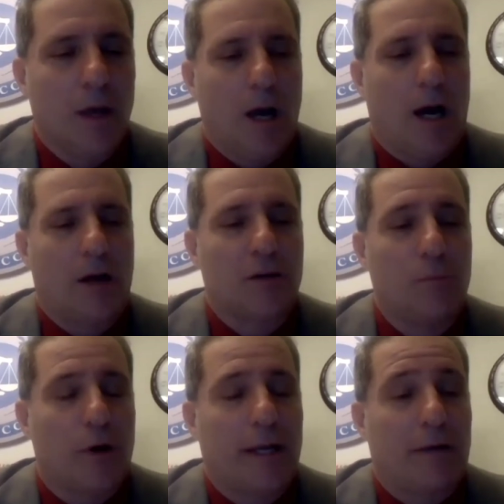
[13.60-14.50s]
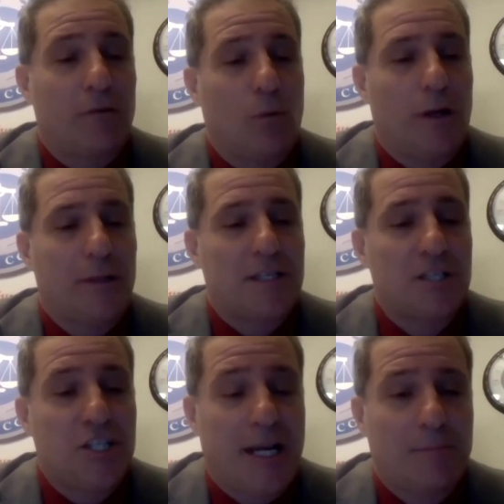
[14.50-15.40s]
Good morning, everyone. This
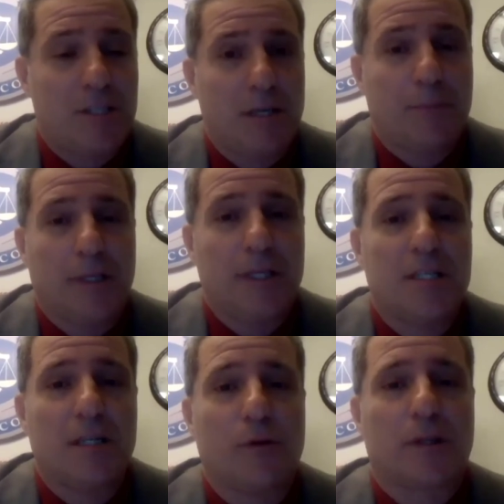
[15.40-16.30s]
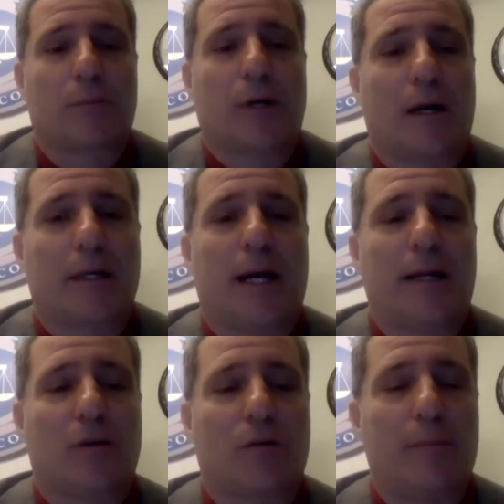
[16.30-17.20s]
is James DePelisi with the Broward
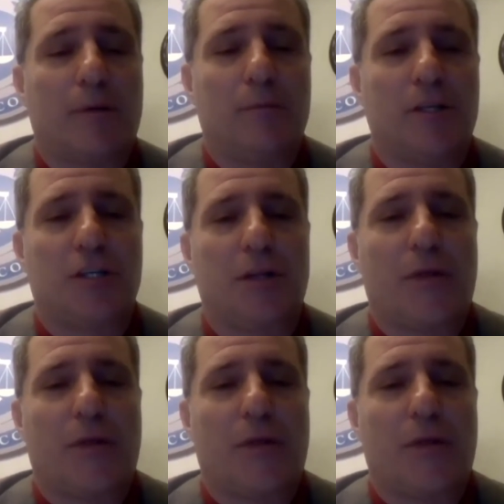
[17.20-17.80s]
County Crime Commission.